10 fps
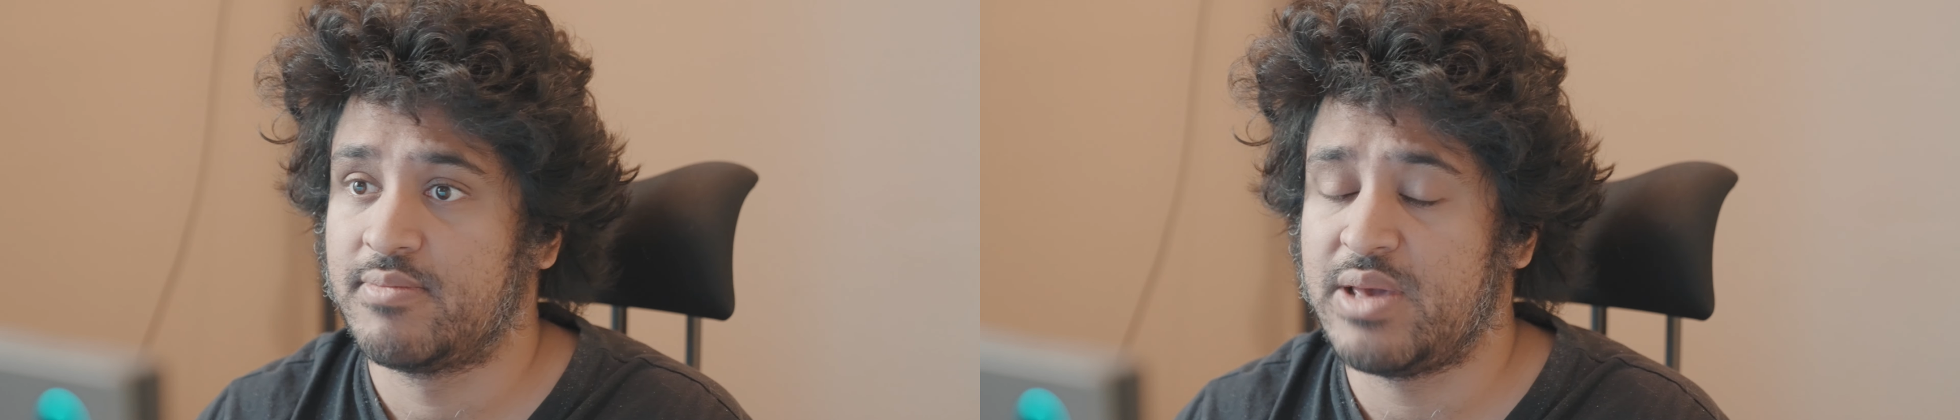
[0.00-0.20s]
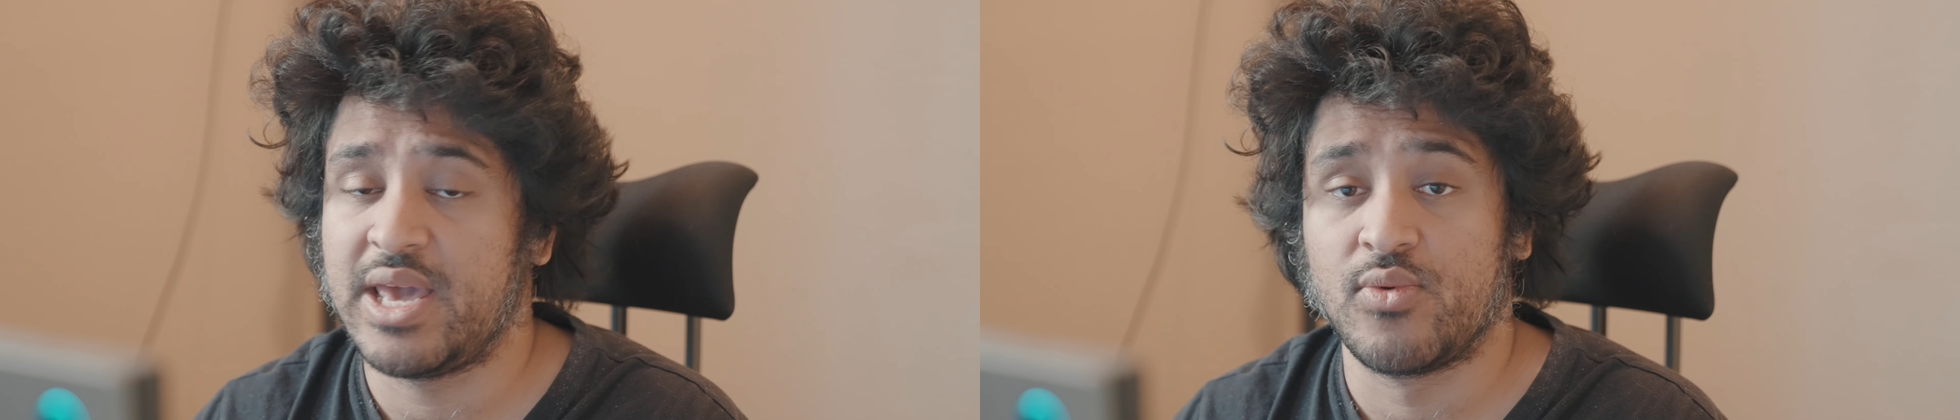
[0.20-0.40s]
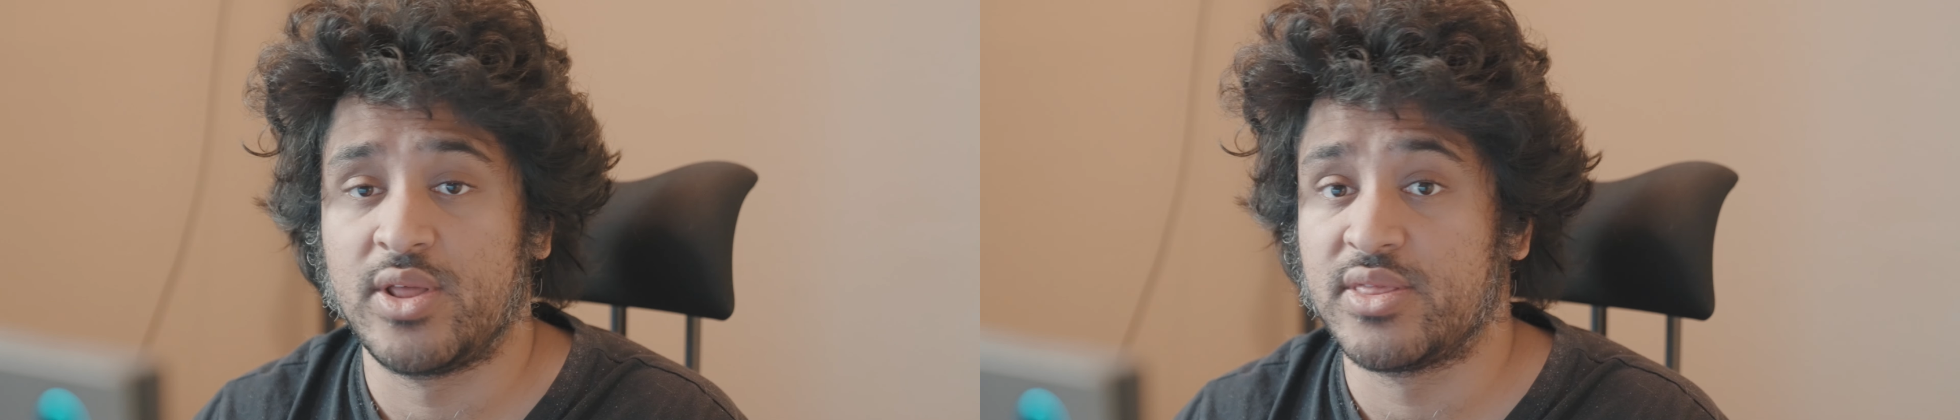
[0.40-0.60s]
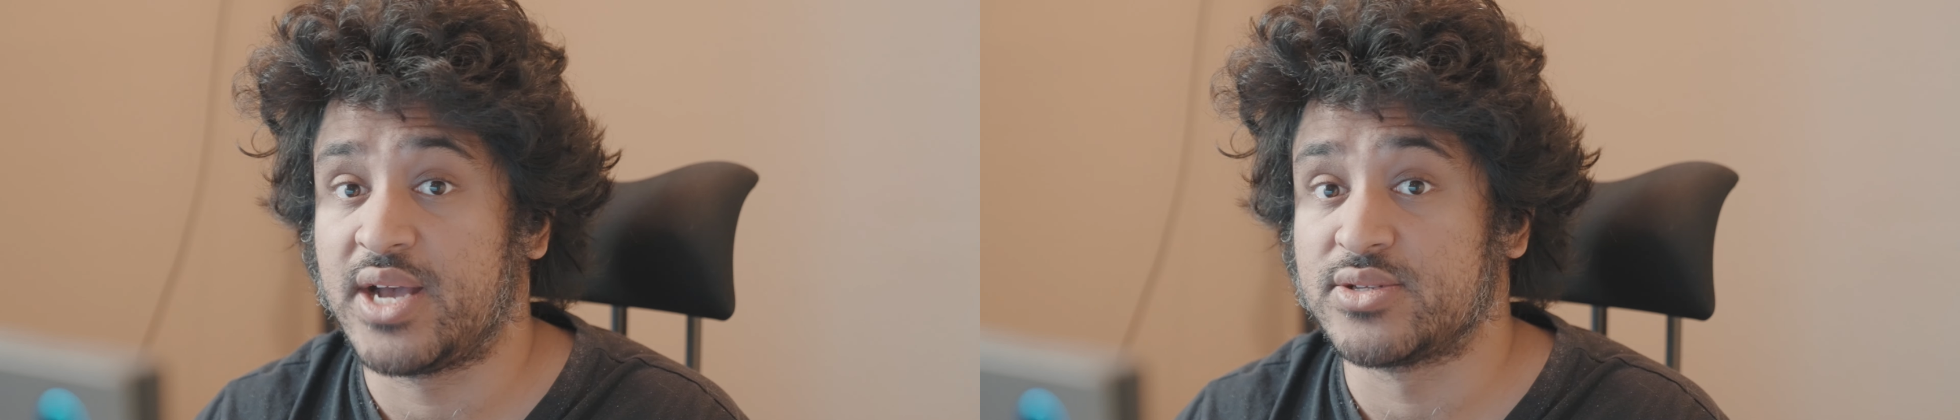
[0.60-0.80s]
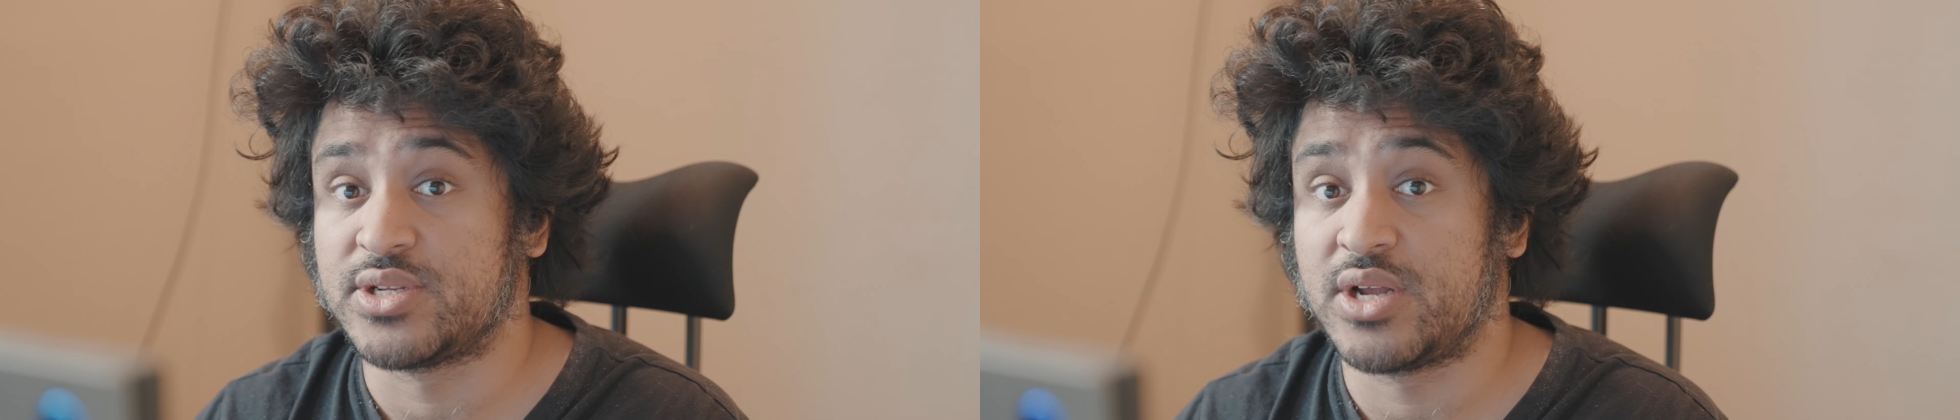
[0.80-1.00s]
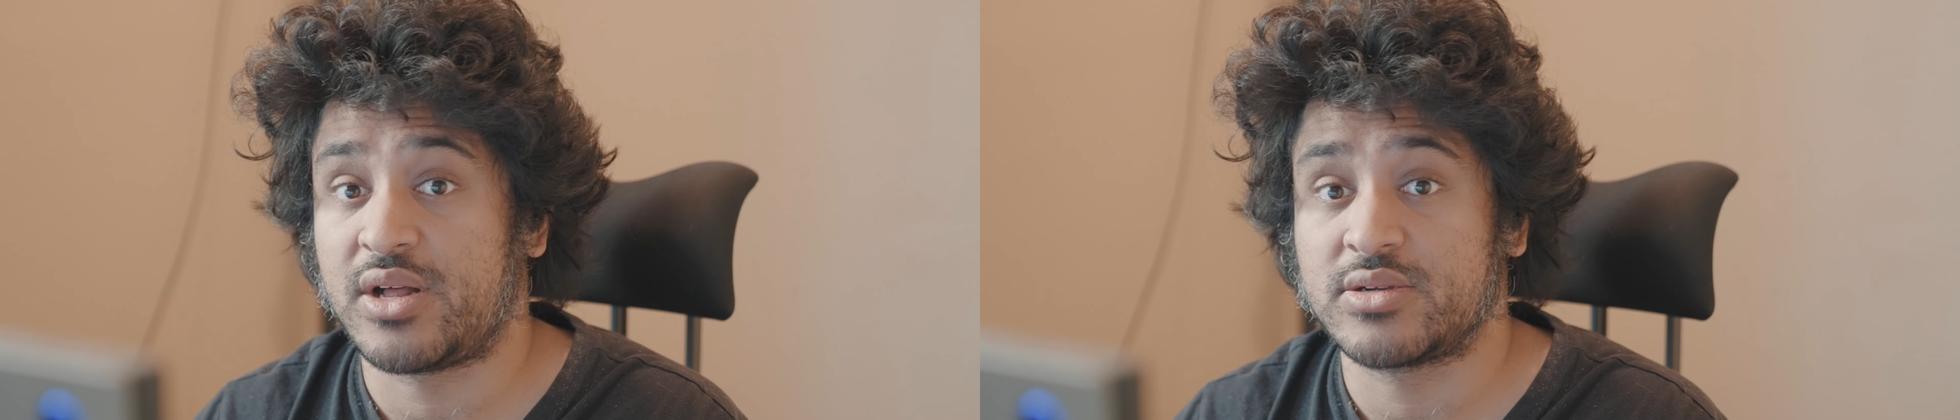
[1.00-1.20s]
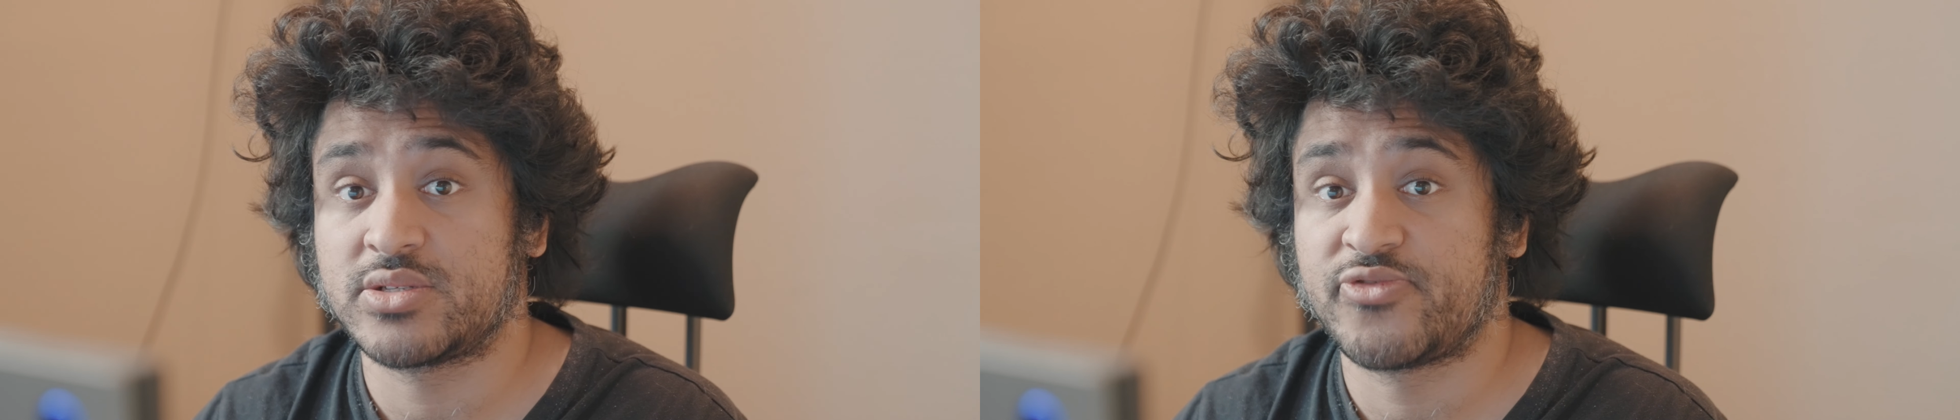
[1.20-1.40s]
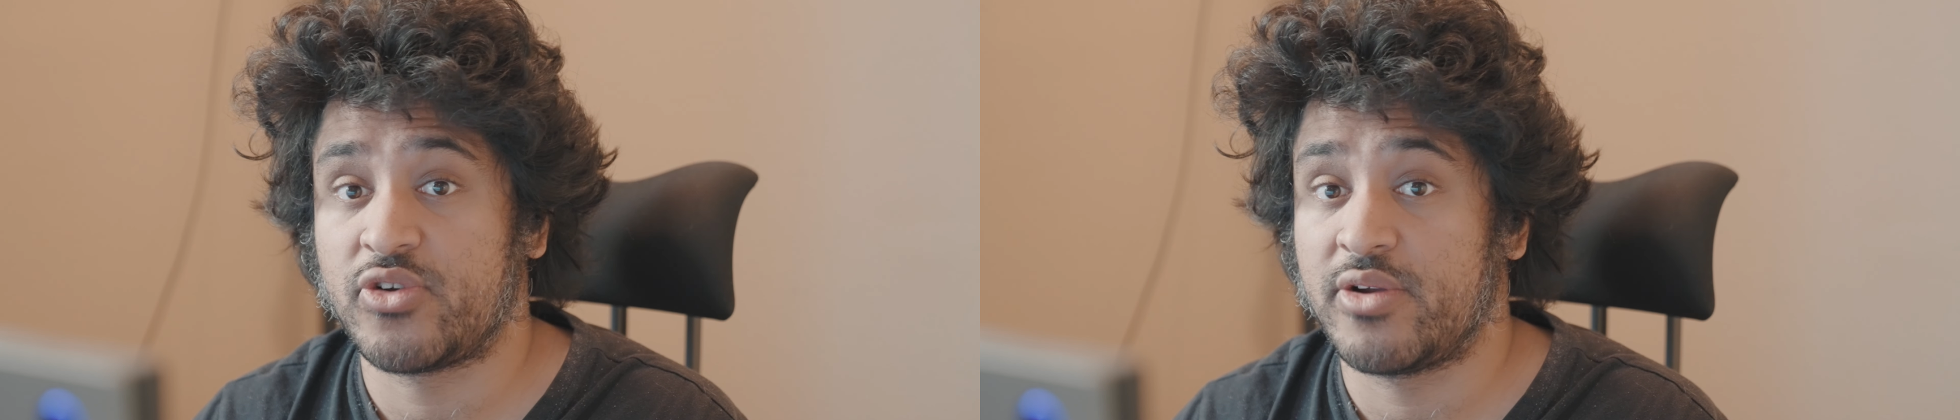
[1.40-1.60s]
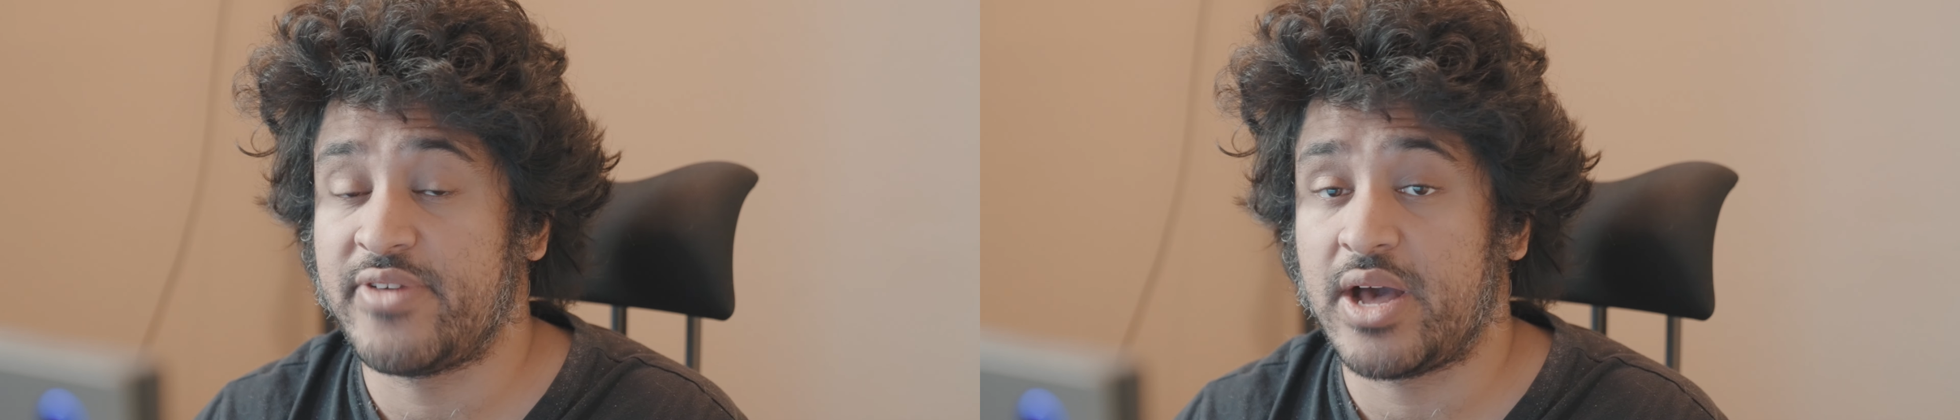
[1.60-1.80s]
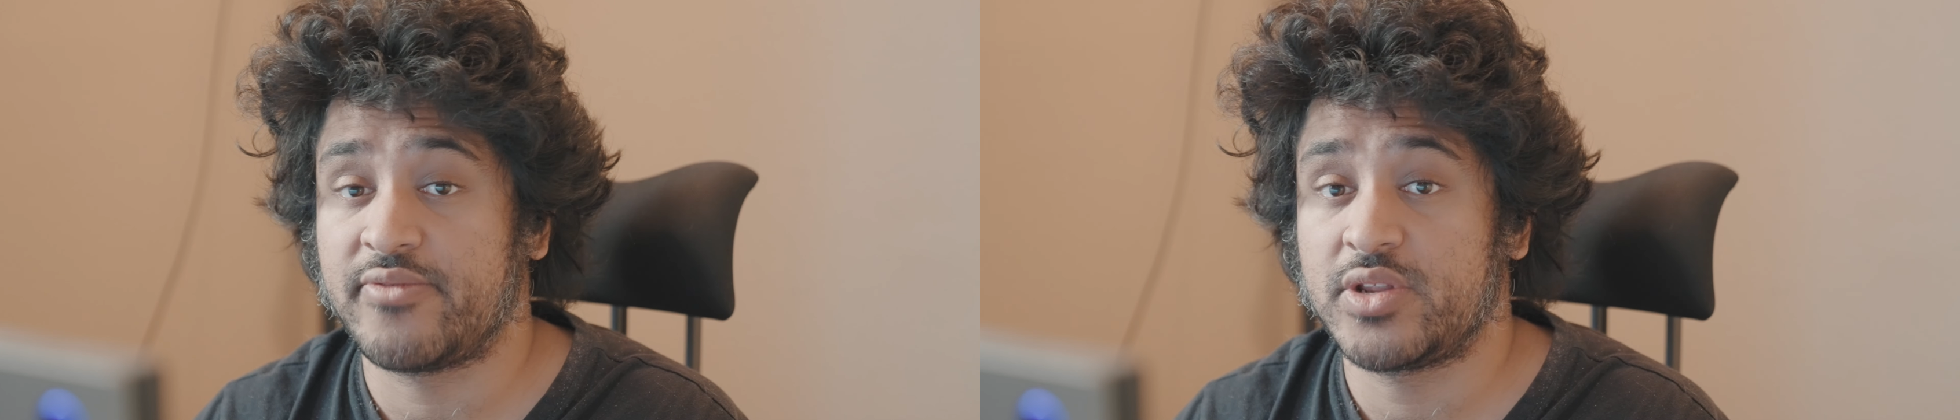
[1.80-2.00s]
paying $1,000 for a
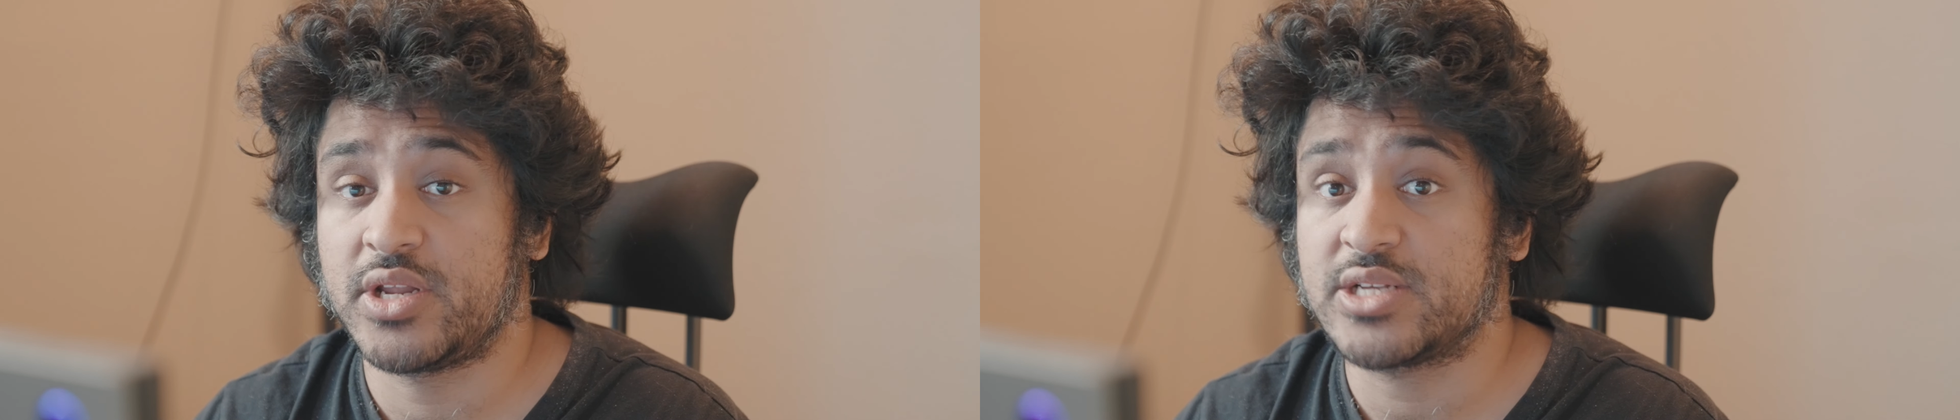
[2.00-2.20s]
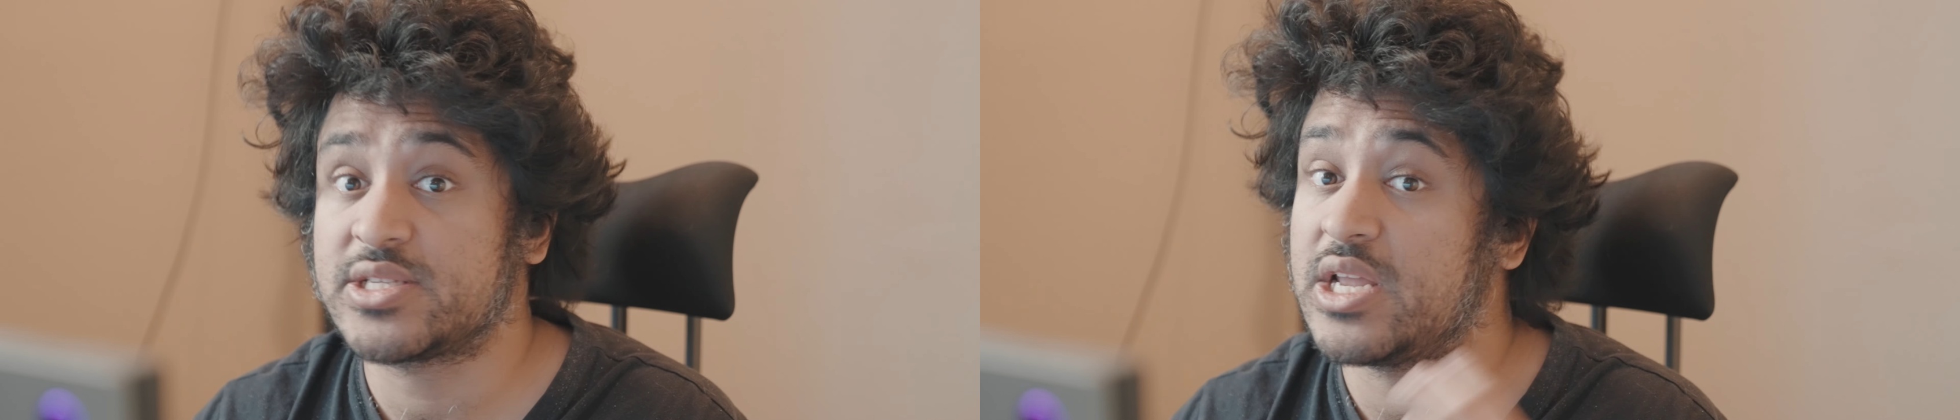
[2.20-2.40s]
Valve Index.